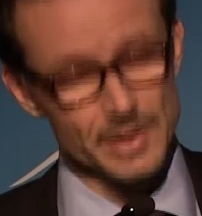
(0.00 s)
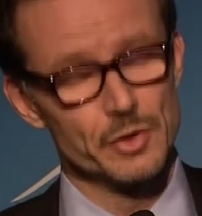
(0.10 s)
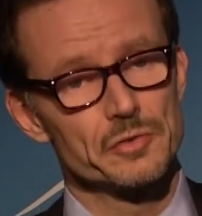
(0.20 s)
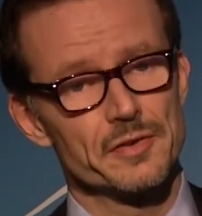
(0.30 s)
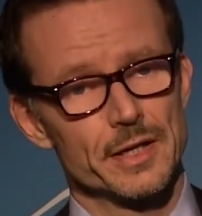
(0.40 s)

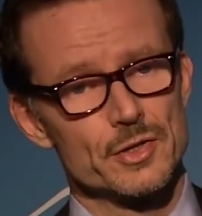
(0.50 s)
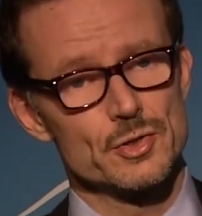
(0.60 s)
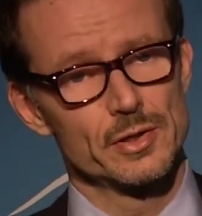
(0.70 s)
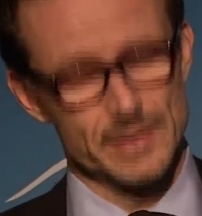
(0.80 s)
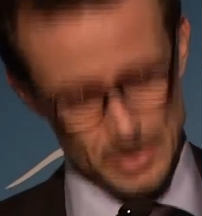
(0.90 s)
EU
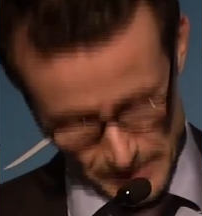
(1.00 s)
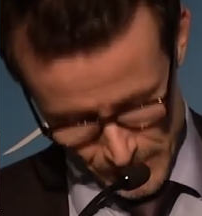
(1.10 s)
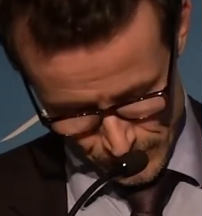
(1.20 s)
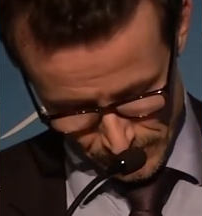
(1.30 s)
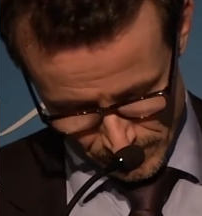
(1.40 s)
financial
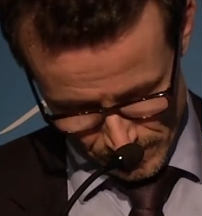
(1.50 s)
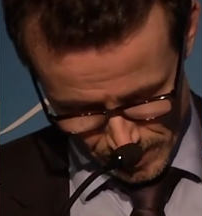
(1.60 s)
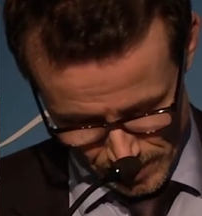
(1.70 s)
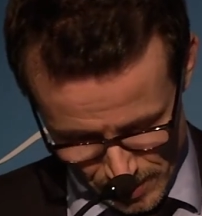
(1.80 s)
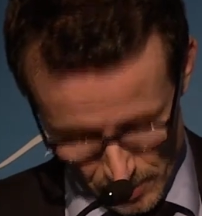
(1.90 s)
integration,
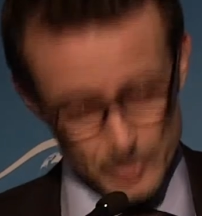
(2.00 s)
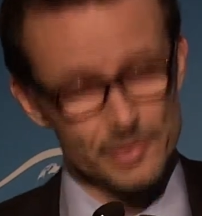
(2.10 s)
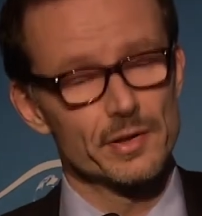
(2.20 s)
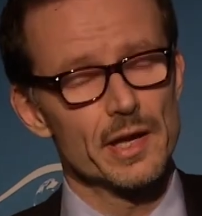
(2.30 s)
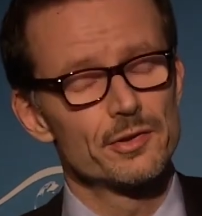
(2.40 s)

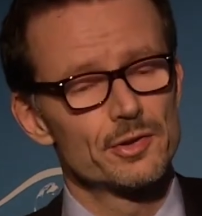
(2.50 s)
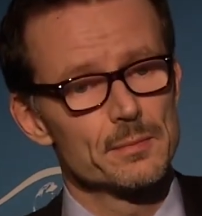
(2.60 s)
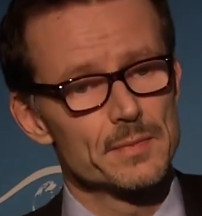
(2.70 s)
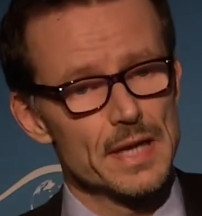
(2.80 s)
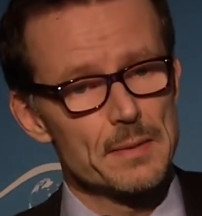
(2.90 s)
with
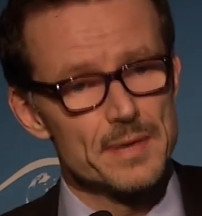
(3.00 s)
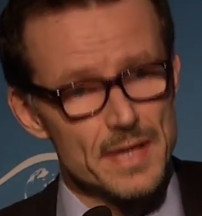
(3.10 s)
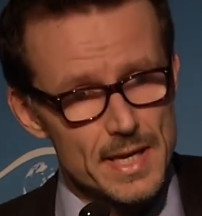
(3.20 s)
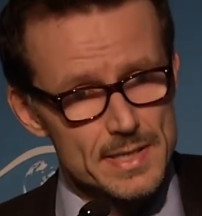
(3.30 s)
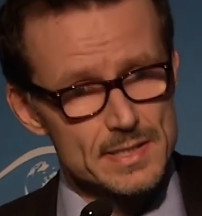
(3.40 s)
SME
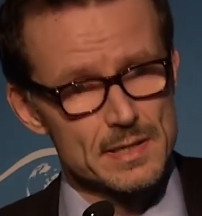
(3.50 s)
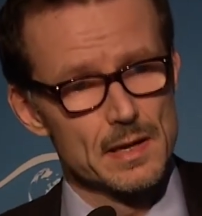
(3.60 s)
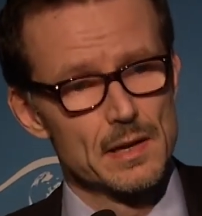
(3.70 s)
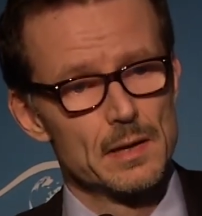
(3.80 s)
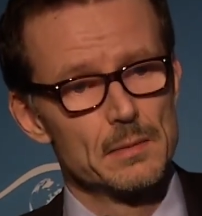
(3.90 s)
ABS
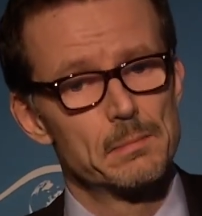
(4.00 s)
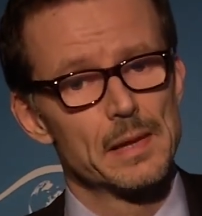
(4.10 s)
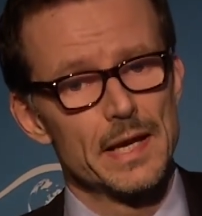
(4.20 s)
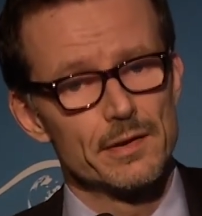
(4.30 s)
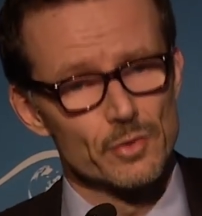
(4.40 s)

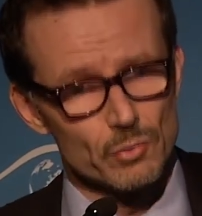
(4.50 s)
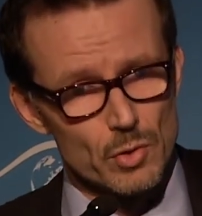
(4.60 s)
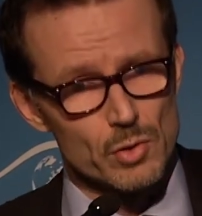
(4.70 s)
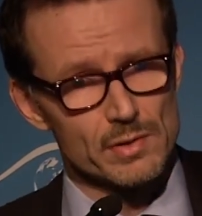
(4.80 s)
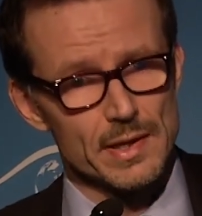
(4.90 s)
playing the
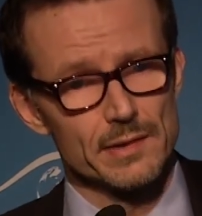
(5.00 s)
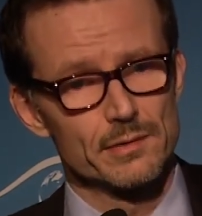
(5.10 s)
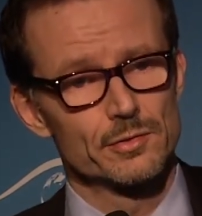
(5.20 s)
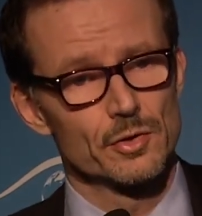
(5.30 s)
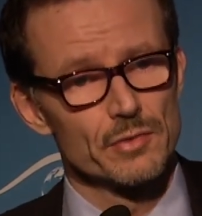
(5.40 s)
role that
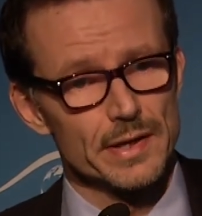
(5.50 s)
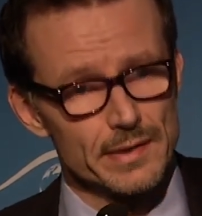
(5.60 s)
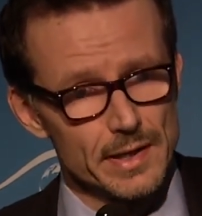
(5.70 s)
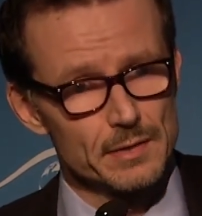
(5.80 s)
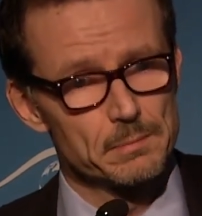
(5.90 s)
sovereign
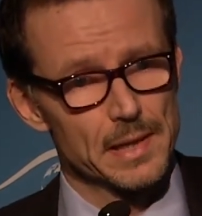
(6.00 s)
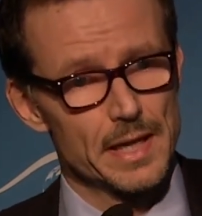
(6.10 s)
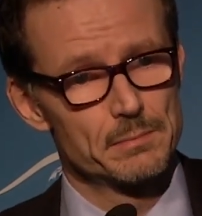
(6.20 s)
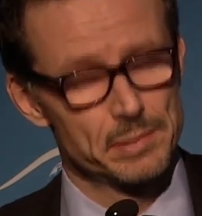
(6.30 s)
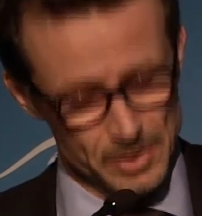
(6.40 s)
debt
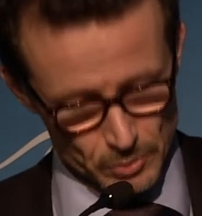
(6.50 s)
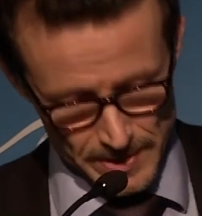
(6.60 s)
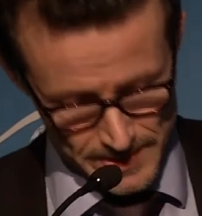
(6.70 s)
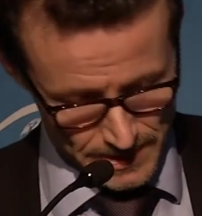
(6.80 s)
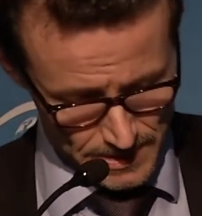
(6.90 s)
played
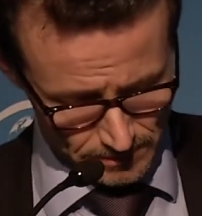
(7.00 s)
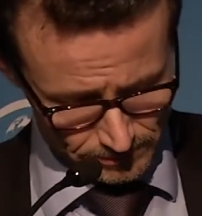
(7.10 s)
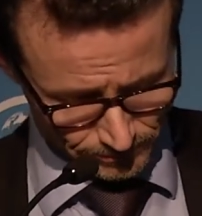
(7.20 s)
pre-crisis.